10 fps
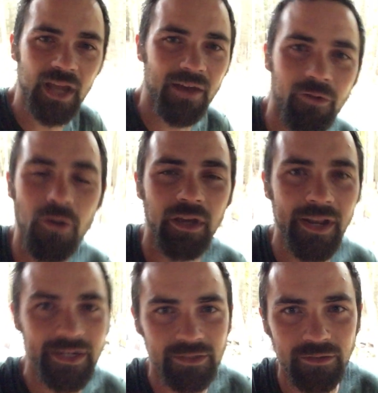and have no
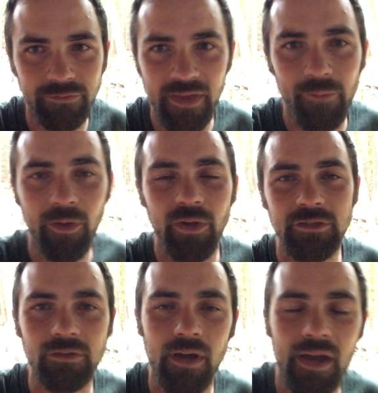connection to family
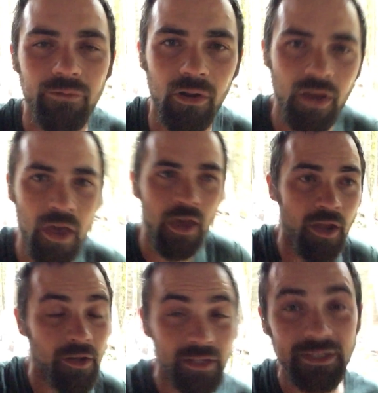whatsoever.
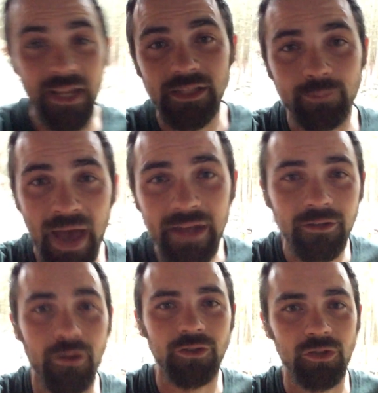I'm not saying it's bad to
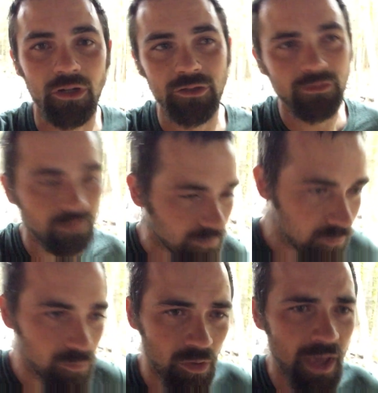go to church.
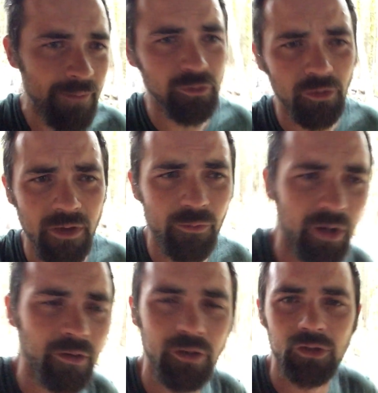Absolutely, you
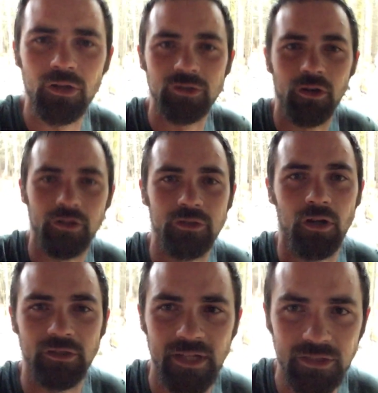want to go to church, go to
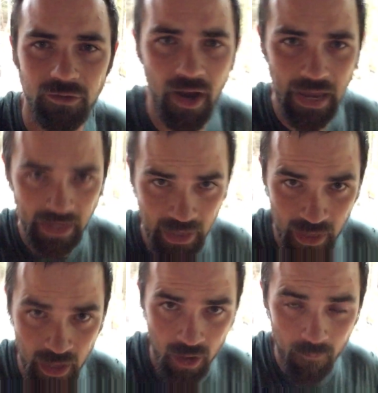church. That's great.
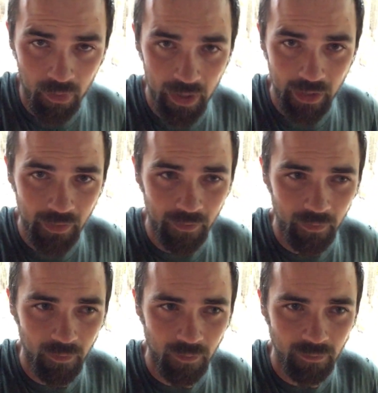But
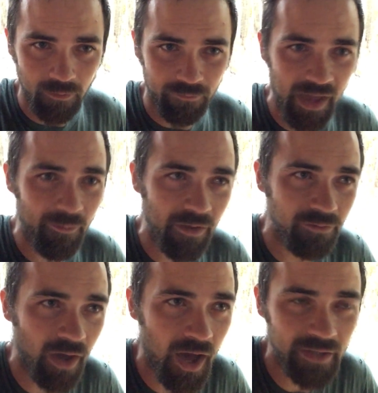the family of
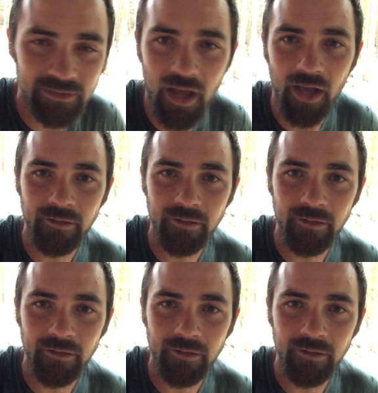God is not